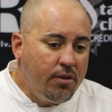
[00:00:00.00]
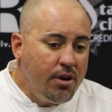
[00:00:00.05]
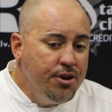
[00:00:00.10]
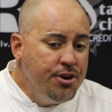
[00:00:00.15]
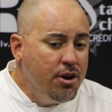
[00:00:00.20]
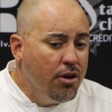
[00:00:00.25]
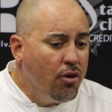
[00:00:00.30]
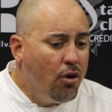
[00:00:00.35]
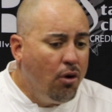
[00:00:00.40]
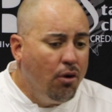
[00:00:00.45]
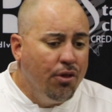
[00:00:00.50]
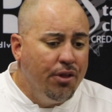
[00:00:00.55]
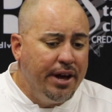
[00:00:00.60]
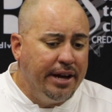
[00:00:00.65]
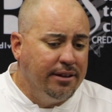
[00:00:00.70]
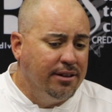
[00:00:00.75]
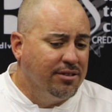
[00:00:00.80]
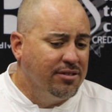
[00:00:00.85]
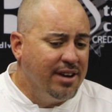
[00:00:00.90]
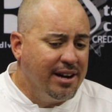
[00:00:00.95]
You know, the whole
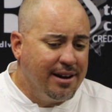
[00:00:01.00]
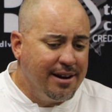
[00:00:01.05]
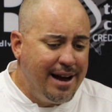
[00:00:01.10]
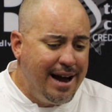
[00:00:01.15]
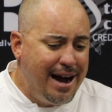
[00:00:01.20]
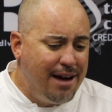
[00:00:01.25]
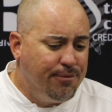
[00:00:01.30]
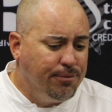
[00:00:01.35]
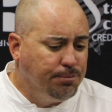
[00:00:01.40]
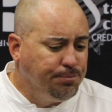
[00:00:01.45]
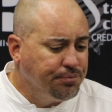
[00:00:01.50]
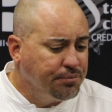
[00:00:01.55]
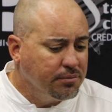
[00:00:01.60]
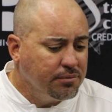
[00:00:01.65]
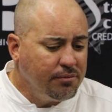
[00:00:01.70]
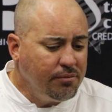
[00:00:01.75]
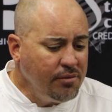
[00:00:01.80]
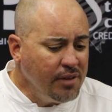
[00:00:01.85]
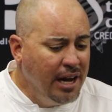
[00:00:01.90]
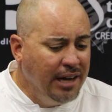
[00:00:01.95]
thing, the second half,
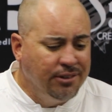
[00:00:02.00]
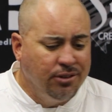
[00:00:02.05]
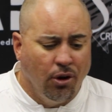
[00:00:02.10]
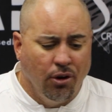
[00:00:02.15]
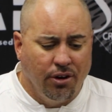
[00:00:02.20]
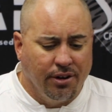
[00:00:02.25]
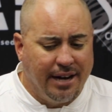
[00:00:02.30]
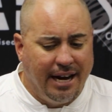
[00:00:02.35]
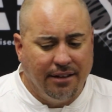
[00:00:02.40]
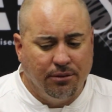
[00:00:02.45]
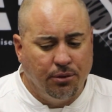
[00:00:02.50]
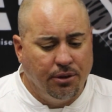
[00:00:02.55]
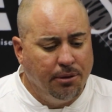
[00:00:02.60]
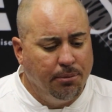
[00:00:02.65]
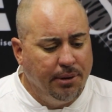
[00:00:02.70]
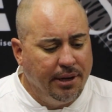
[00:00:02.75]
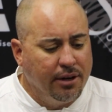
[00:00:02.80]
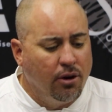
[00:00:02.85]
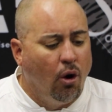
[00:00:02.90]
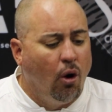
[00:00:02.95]
I told our guys, we're in
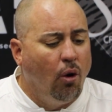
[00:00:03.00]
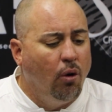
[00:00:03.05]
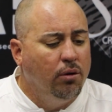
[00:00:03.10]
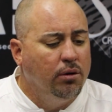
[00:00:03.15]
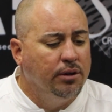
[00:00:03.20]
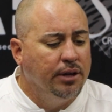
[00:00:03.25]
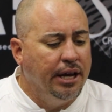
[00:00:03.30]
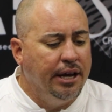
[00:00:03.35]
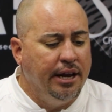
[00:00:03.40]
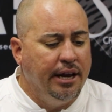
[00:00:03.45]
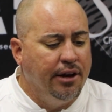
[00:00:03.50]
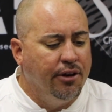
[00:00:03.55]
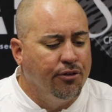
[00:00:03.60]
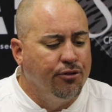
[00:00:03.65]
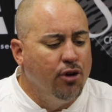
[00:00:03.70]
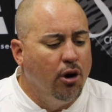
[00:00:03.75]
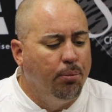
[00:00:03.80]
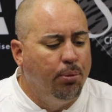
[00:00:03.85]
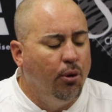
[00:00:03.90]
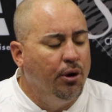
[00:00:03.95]
a big hole. It, it,
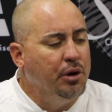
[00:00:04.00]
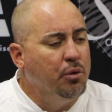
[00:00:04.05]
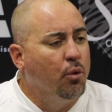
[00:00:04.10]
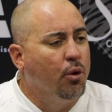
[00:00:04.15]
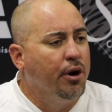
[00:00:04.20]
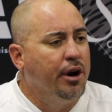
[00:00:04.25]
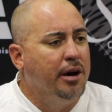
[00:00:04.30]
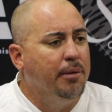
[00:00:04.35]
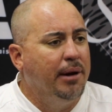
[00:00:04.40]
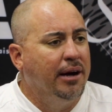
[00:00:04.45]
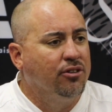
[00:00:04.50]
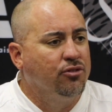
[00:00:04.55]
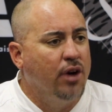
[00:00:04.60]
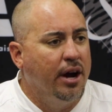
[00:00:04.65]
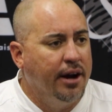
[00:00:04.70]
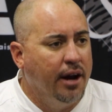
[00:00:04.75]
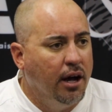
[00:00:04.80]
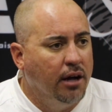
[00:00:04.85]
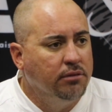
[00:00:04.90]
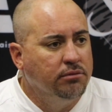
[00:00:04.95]
there's no point in worrying about
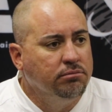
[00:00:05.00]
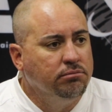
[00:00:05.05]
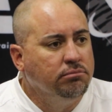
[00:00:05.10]
trying to